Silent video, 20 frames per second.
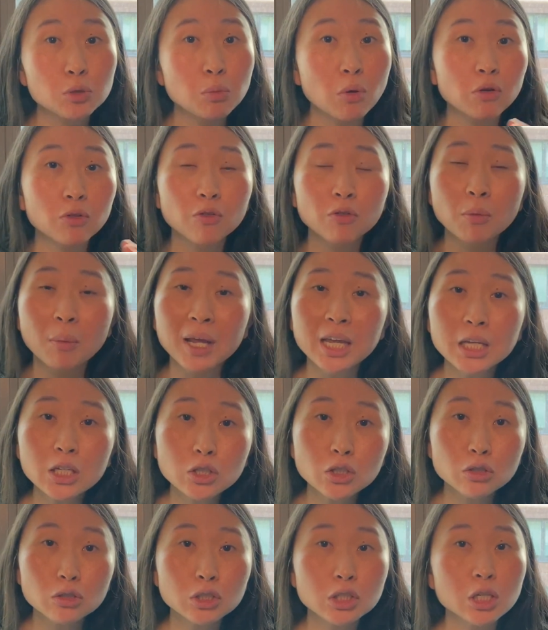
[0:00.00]
both for my
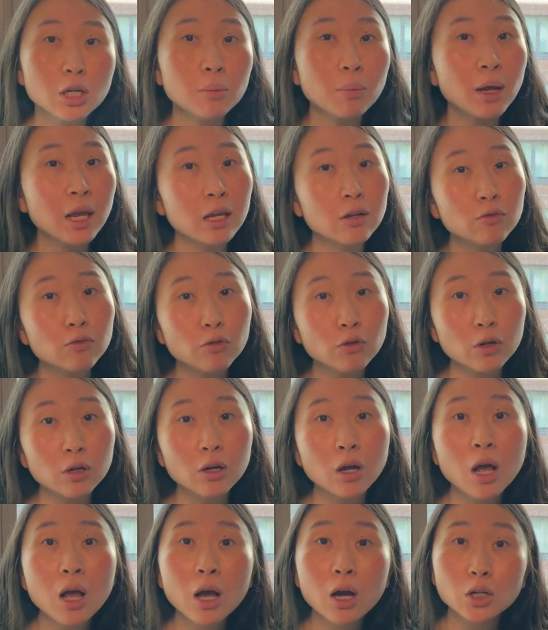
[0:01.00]
internship and
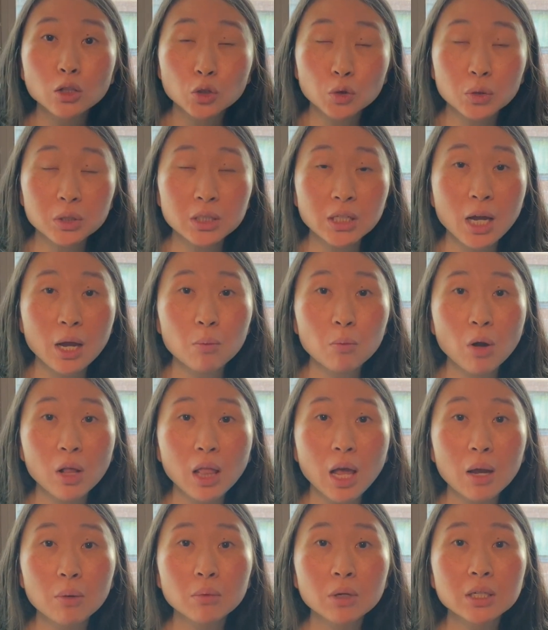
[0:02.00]
for a short time while
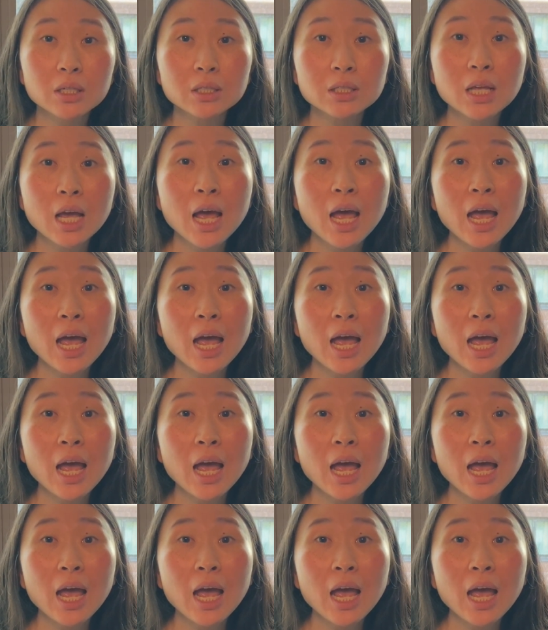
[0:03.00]
I was